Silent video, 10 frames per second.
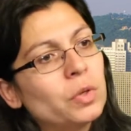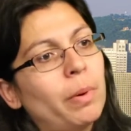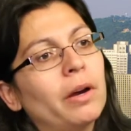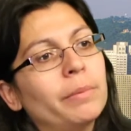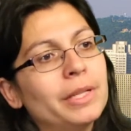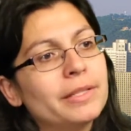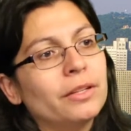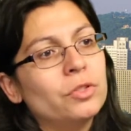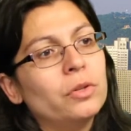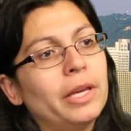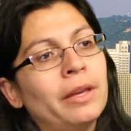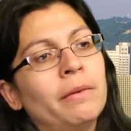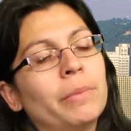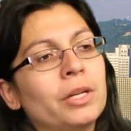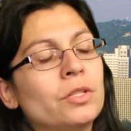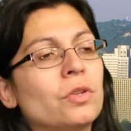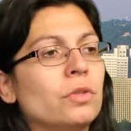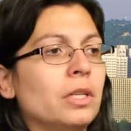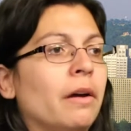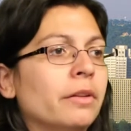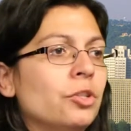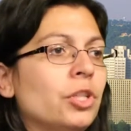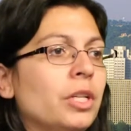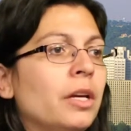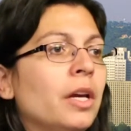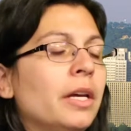departments at Duquesne, but in sociology,